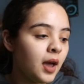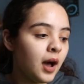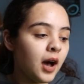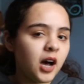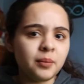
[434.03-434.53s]

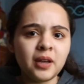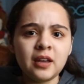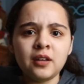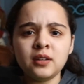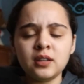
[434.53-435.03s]

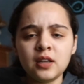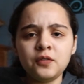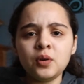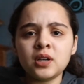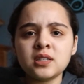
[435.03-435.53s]
And if
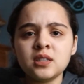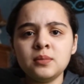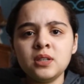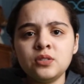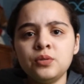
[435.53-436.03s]
you want to see
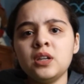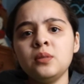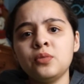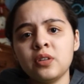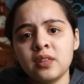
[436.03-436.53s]
me do any
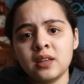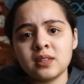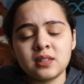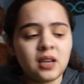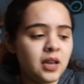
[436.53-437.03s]
more
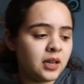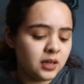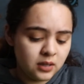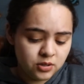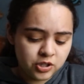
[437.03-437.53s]
things like
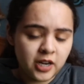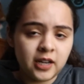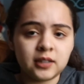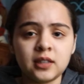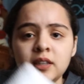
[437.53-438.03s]
try
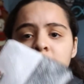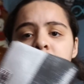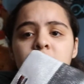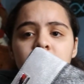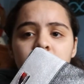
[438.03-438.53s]
out the
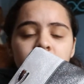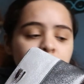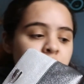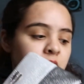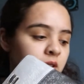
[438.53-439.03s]

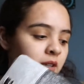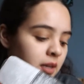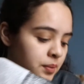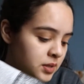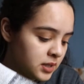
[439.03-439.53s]

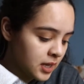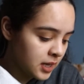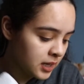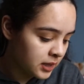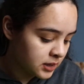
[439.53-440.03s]

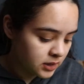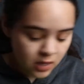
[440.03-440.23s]
lipsticks,